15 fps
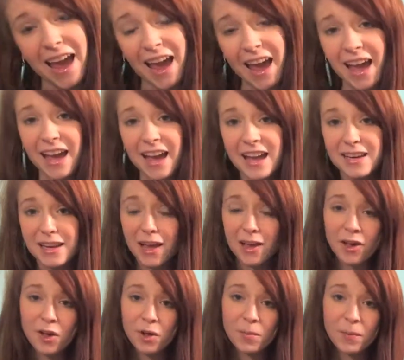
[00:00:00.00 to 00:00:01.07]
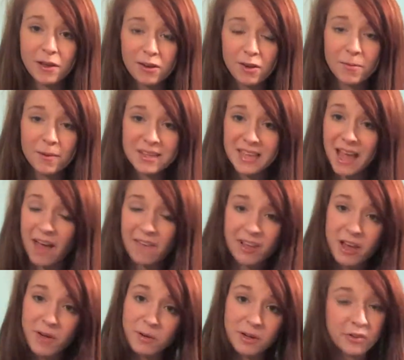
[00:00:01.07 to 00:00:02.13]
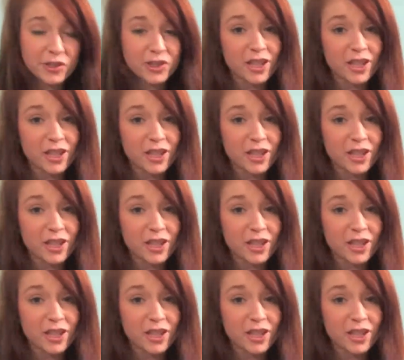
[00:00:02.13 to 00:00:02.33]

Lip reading: and I hope everybody's having a wonderful